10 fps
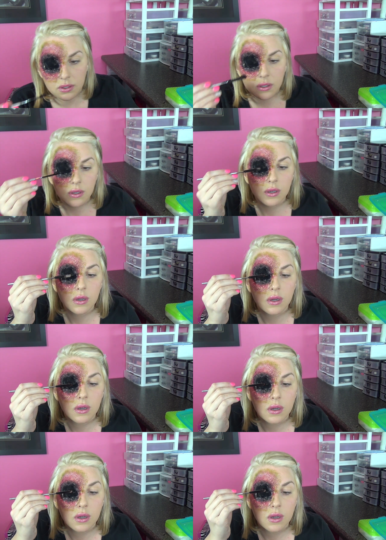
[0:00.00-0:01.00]

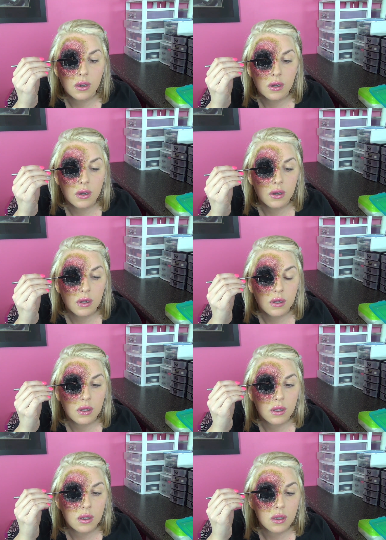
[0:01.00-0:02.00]

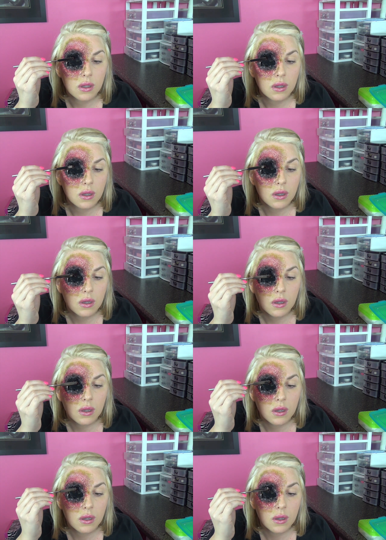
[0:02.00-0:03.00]

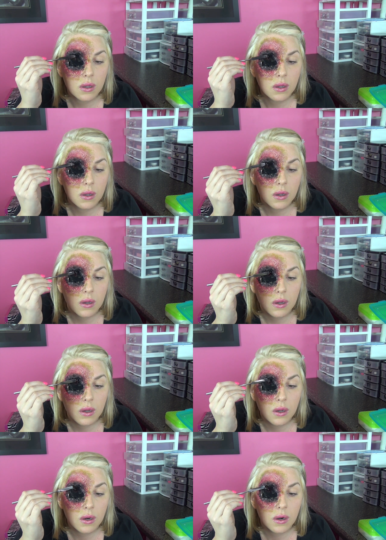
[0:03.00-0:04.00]

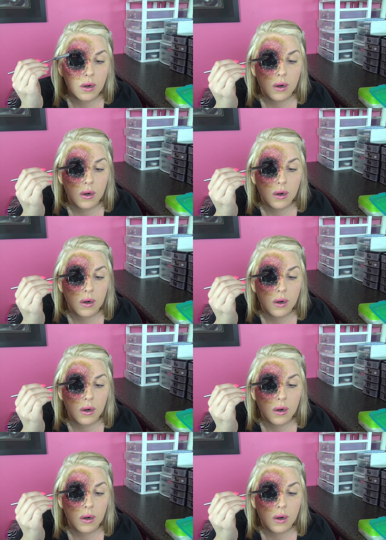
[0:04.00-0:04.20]
Nothing is said.